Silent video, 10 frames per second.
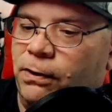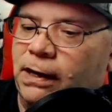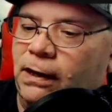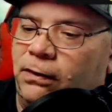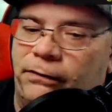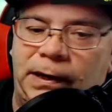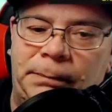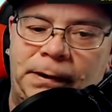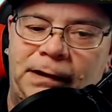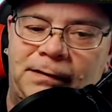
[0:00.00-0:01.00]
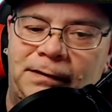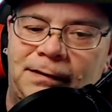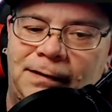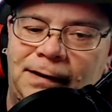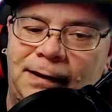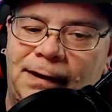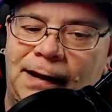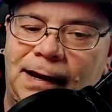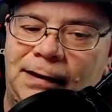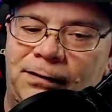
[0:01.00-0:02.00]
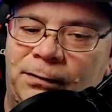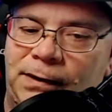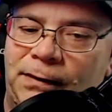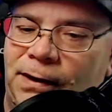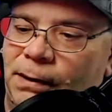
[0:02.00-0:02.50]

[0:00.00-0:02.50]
into three pieces, and this would go on the